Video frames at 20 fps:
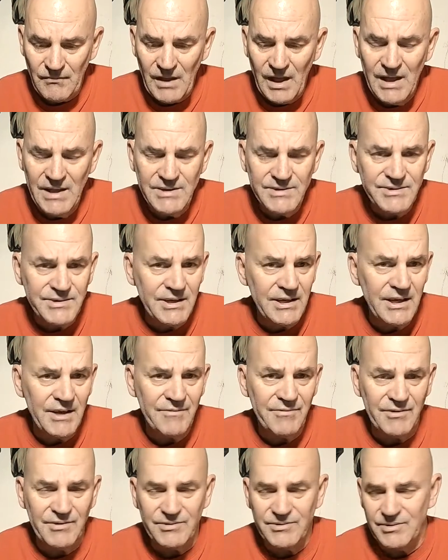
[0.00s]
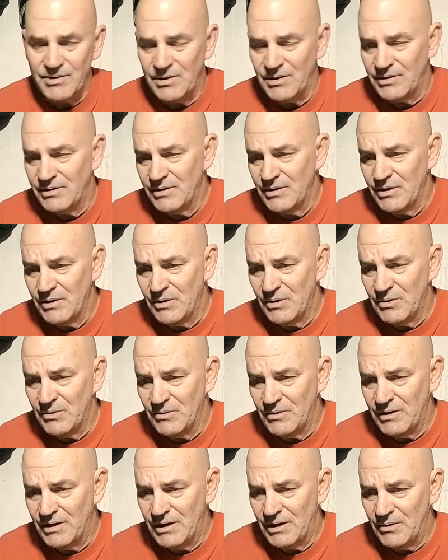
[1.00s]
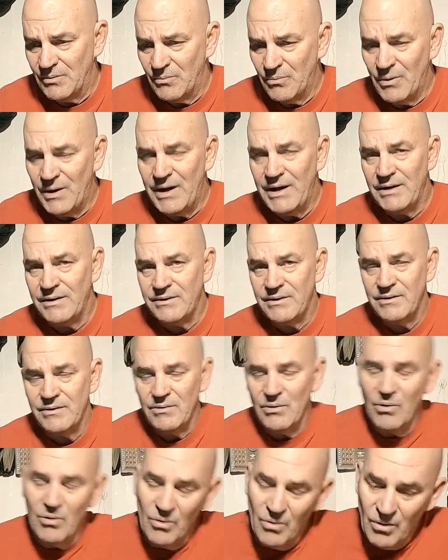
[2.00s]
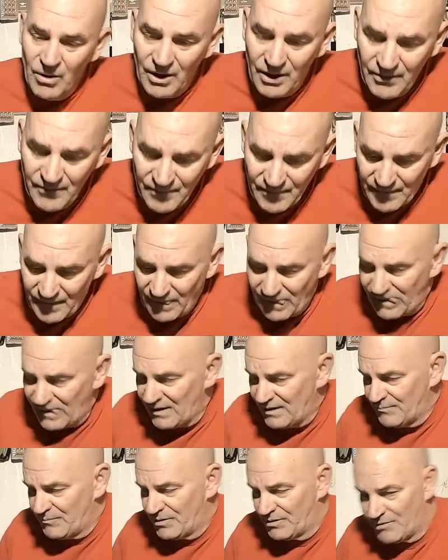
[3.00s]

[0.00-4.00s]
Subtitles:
and see if it's the weight, or let me